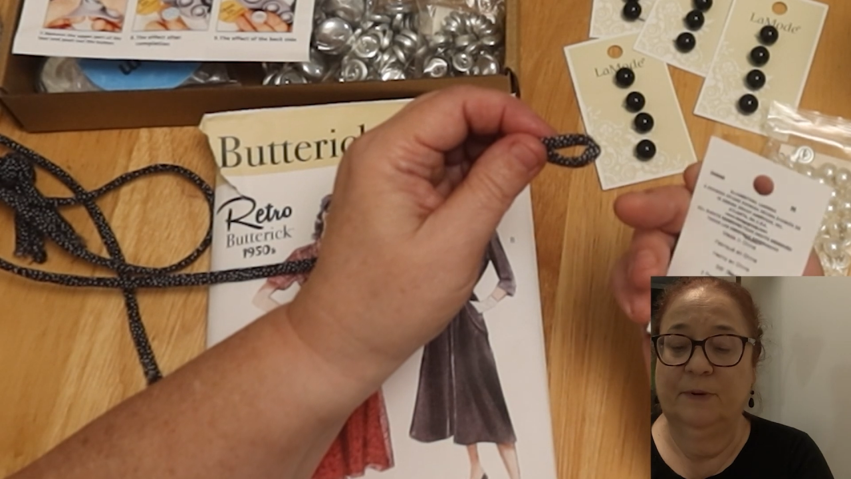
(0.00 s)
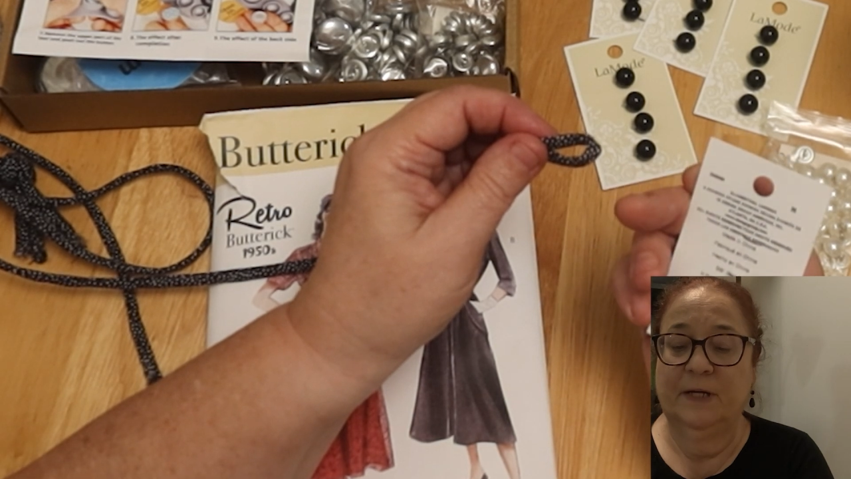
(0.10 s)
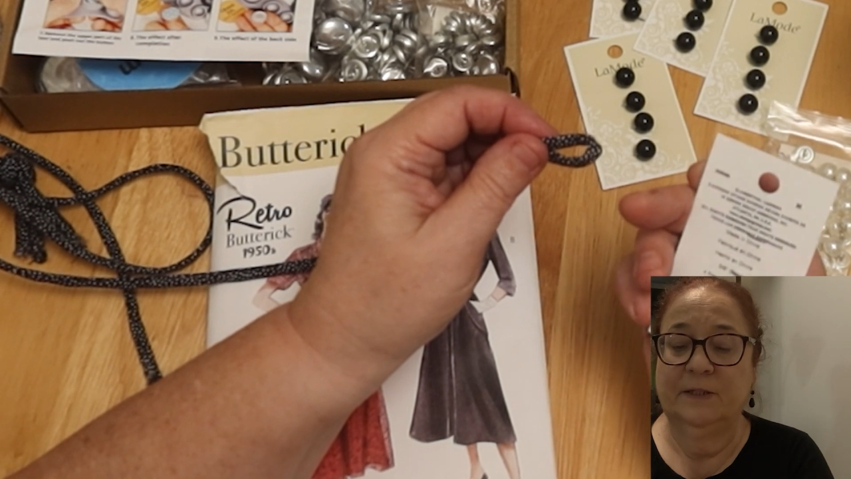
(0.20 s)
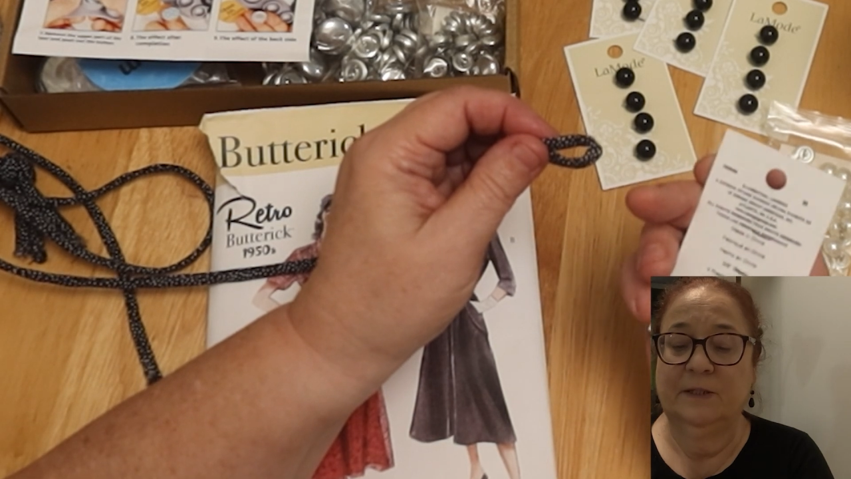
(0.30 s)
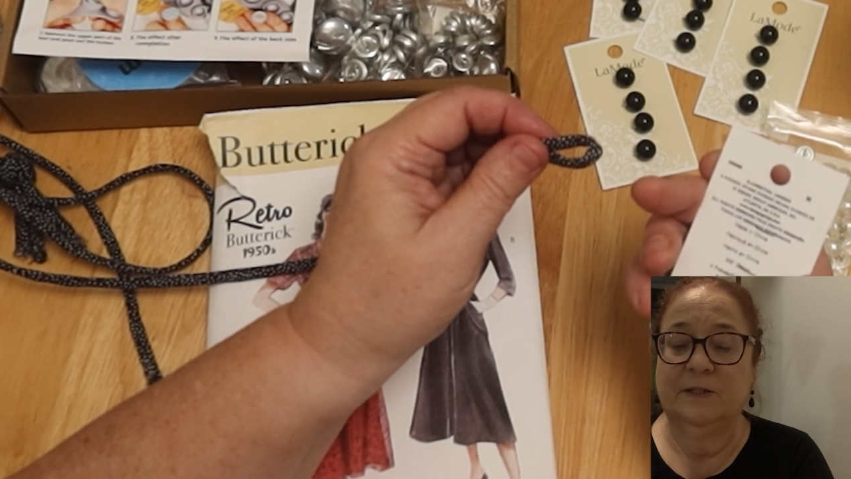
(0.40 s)

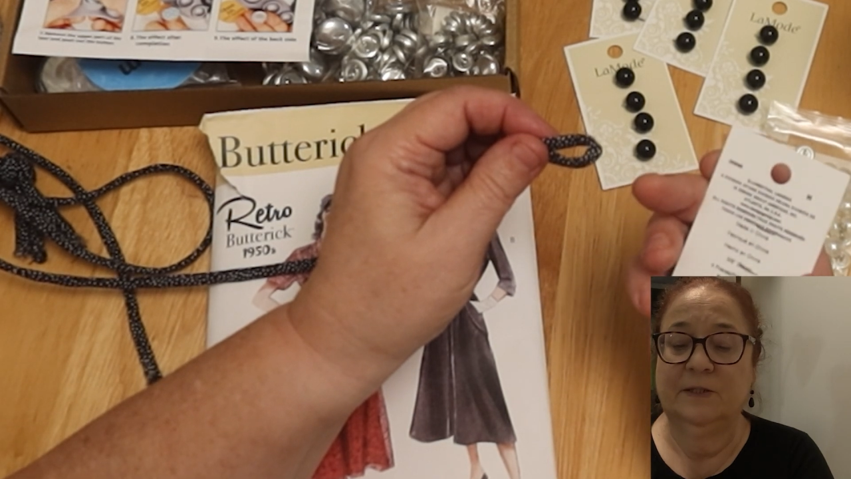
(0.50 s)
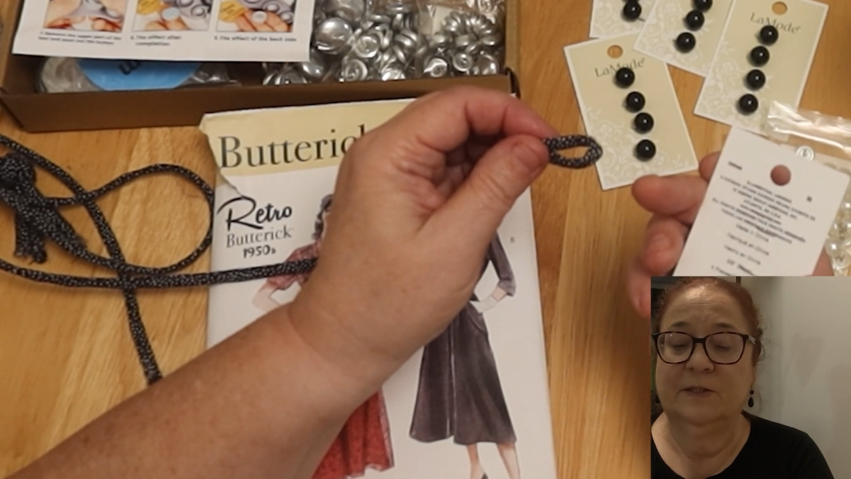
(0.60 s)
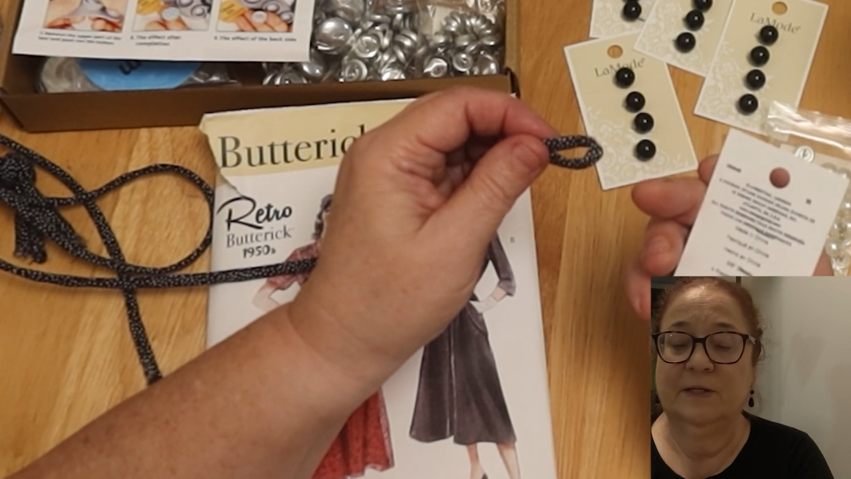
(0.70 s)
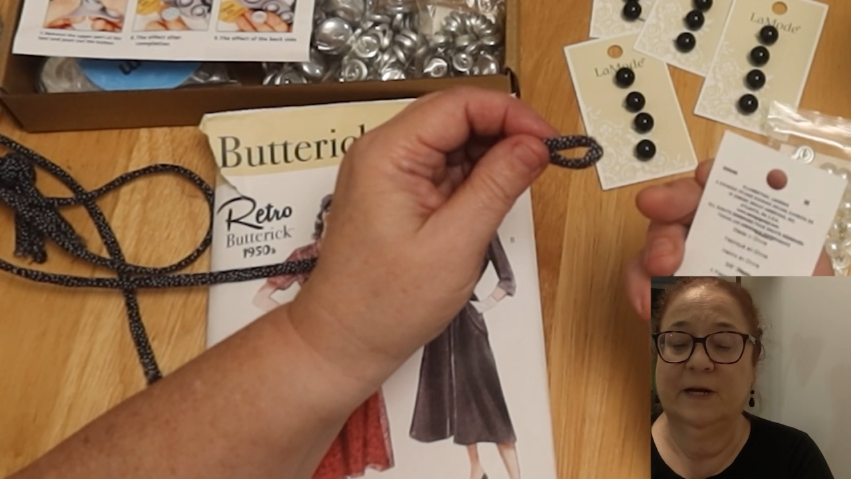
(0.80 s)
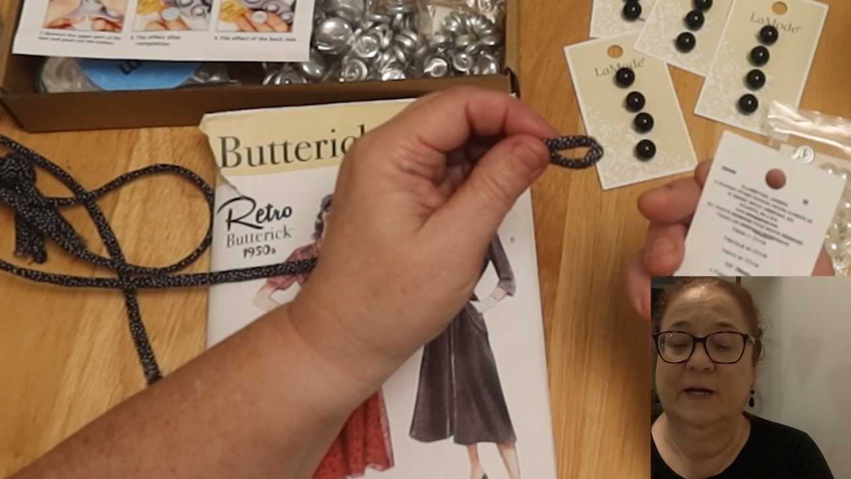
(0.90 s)

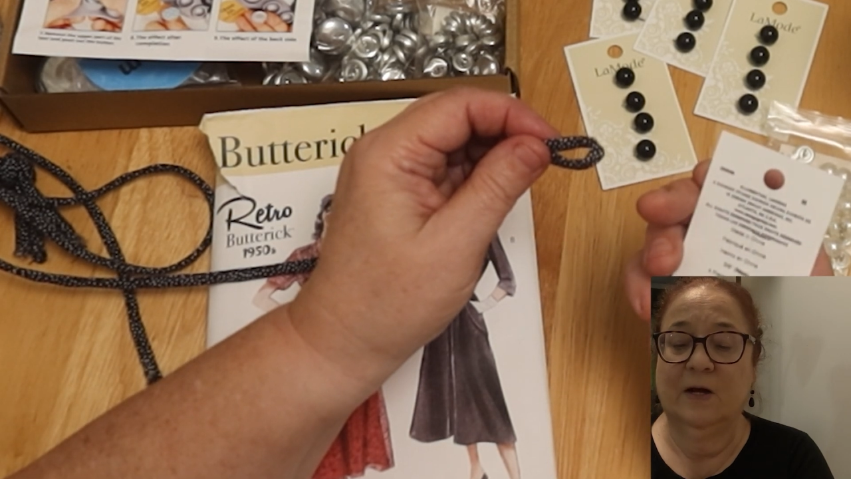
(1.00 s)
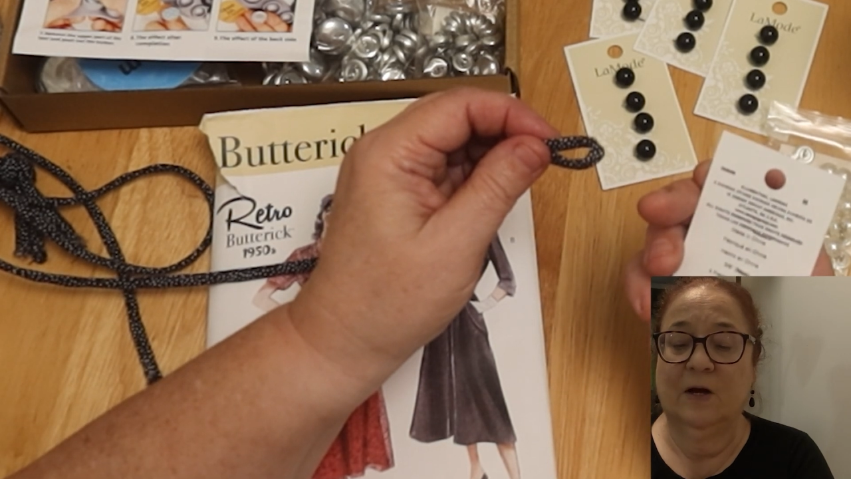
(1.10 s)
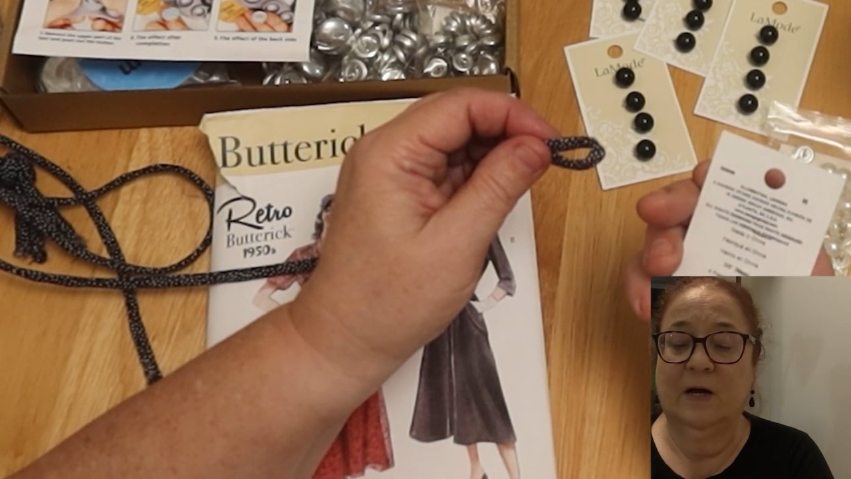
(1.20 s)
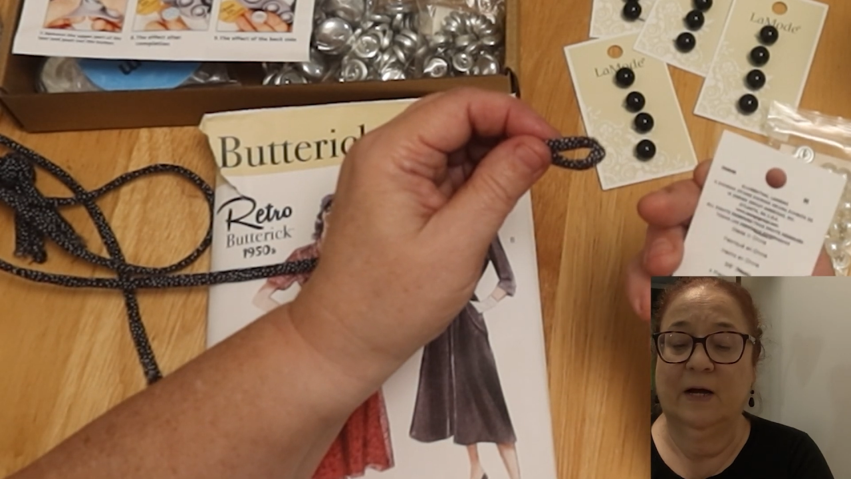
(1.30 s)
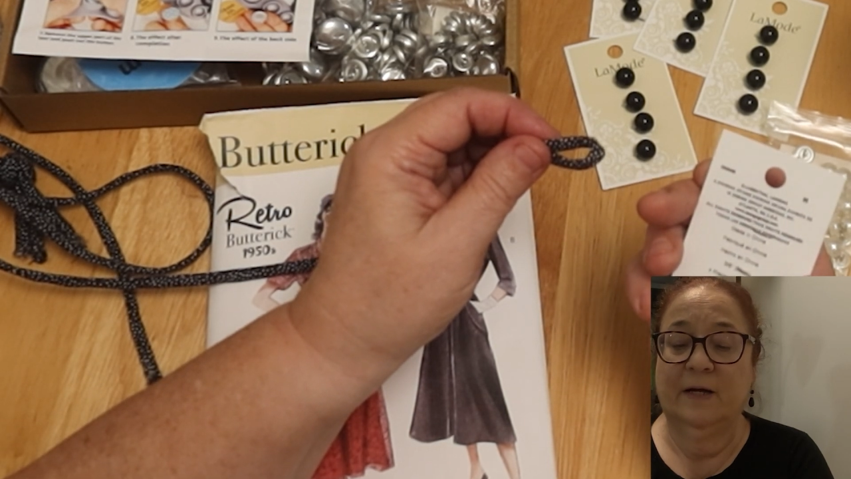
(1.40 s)
buttons that I
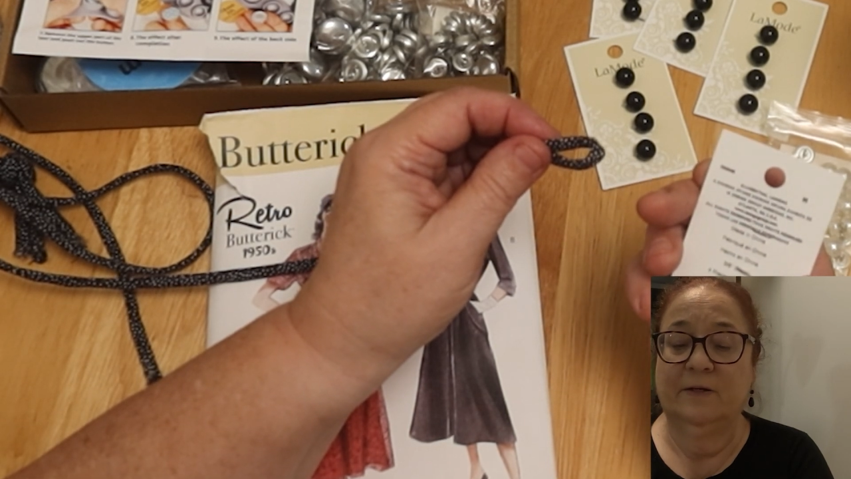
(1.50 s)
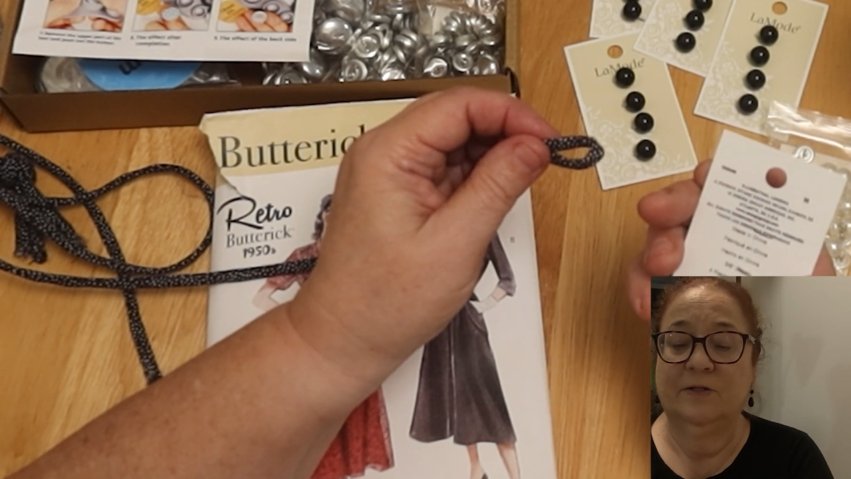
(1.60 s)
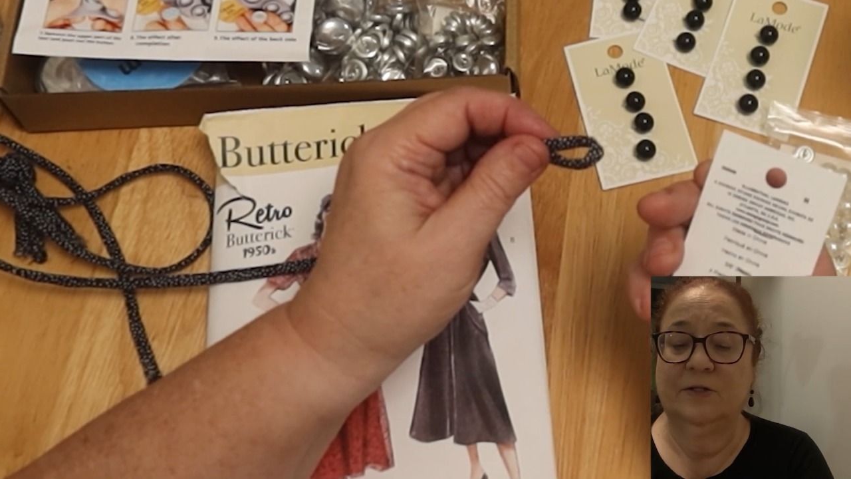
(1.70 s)
got.